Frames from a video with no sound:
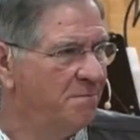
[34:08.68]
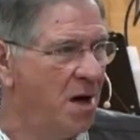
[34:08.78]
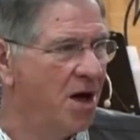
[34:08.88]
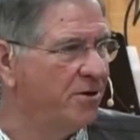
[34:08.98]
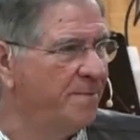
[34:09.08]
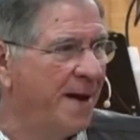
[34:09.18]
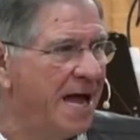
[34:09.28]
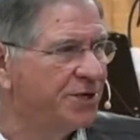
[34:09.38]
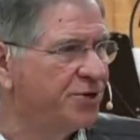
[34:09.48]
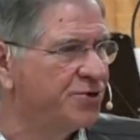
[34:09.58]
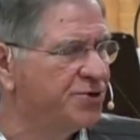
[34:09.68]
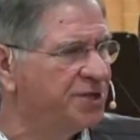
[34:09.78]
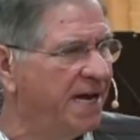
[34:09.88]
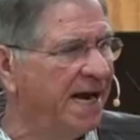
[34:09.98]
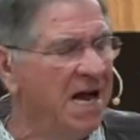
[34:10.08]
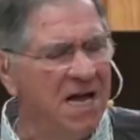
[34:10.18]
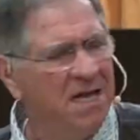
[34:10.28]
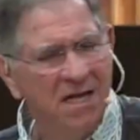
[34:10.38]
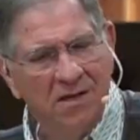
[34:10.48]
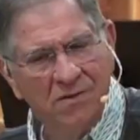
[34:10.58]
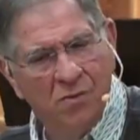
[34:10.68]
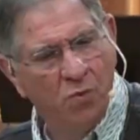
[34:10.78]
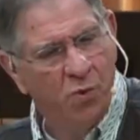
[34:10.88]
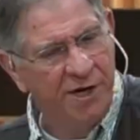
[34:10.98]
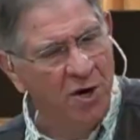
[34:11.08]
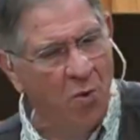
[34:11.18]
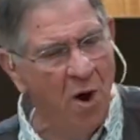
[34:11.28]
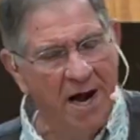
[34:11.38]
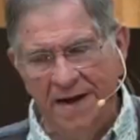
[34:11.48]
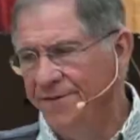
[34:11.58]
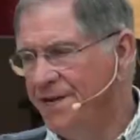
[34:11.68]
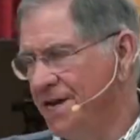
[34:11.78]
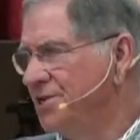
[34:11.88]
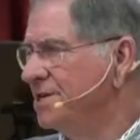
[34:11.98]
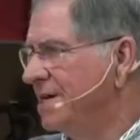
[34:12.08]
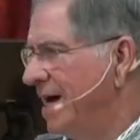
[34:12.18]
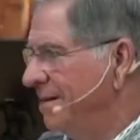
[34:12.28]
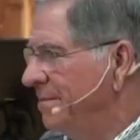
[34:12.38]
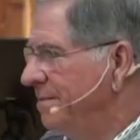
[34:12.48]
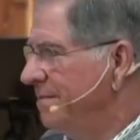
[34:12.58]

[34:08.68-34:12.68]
Modern pastors are saying, we don't want an invitation time.